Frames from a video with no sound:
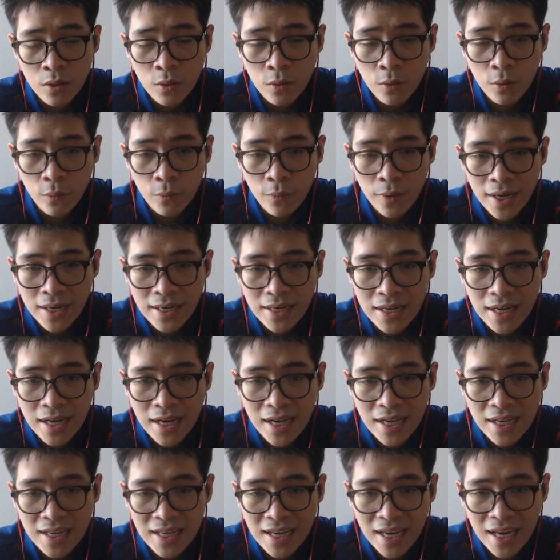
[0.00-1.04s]
When
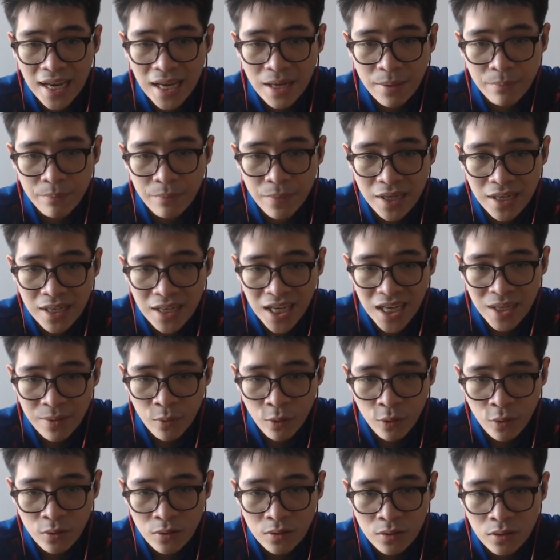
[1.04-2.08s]
I can be
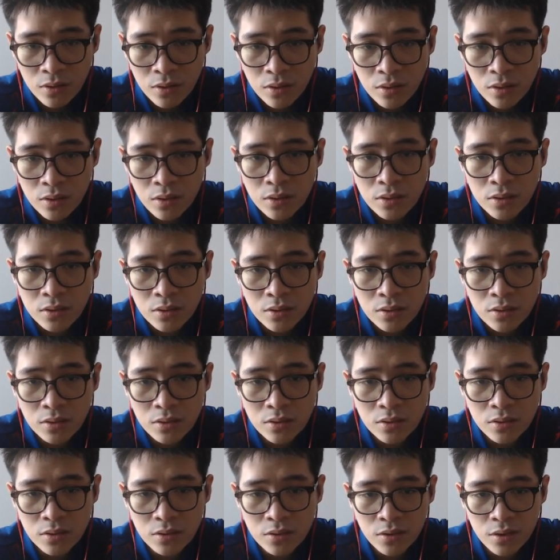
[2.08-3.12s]
able
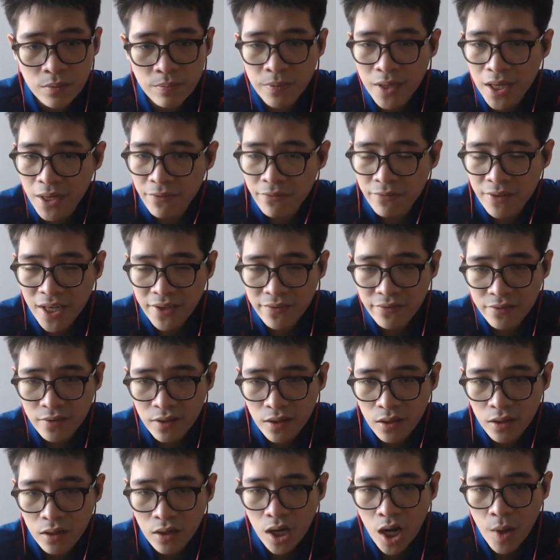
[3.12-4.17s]
to play f5,
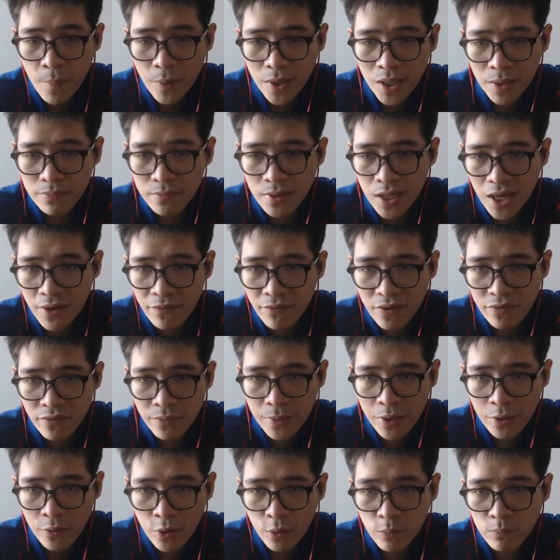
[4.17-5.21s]
open up the f5 for my
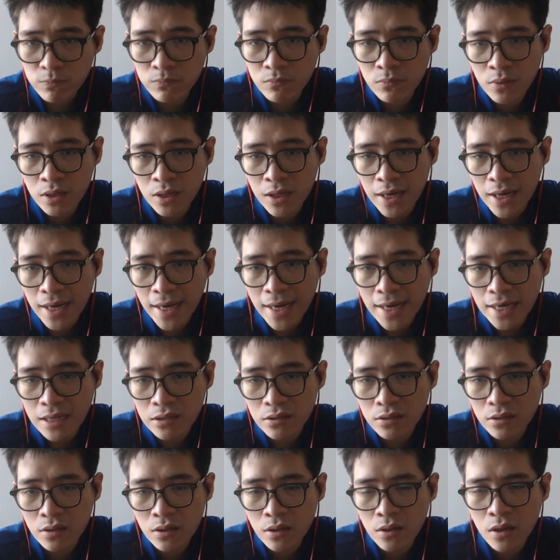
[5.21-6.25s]
rook, and
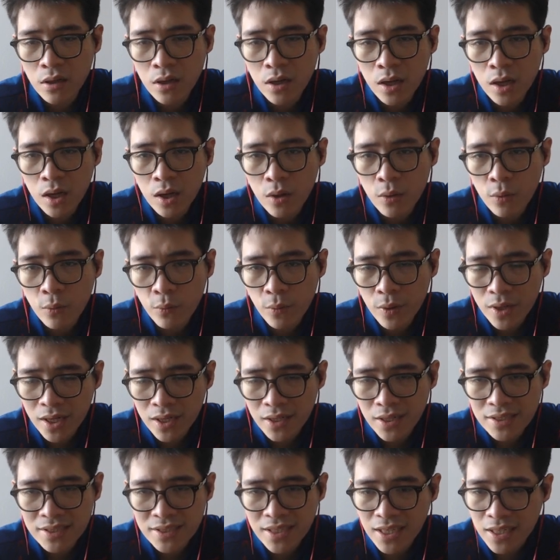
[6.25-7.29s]
weaken
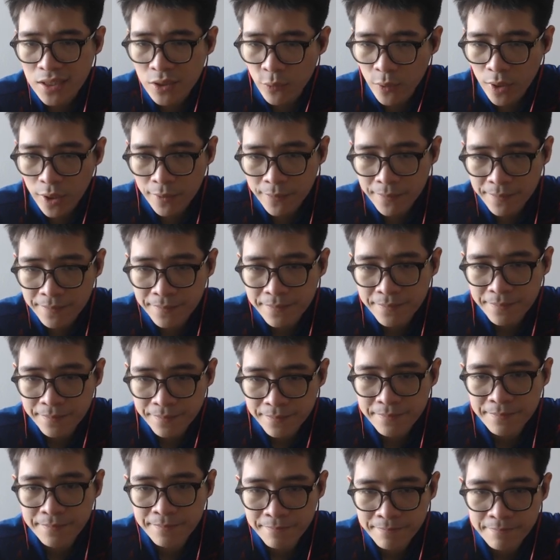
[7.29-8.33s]
his king as well.
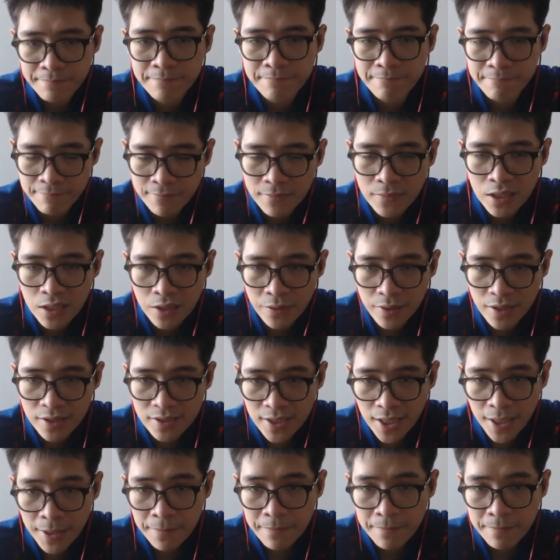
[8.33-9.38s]
You
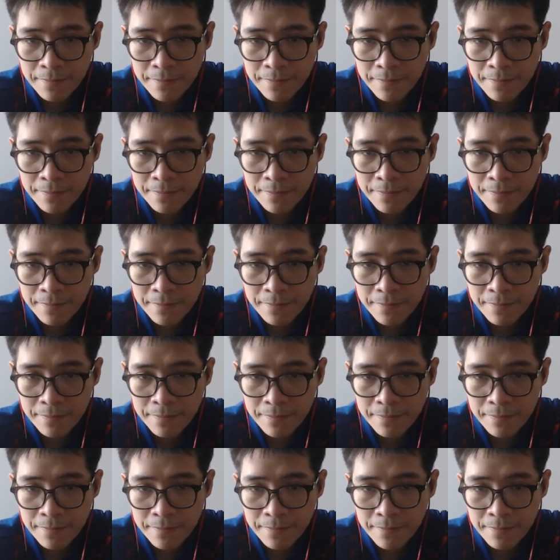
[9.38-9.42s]
understand?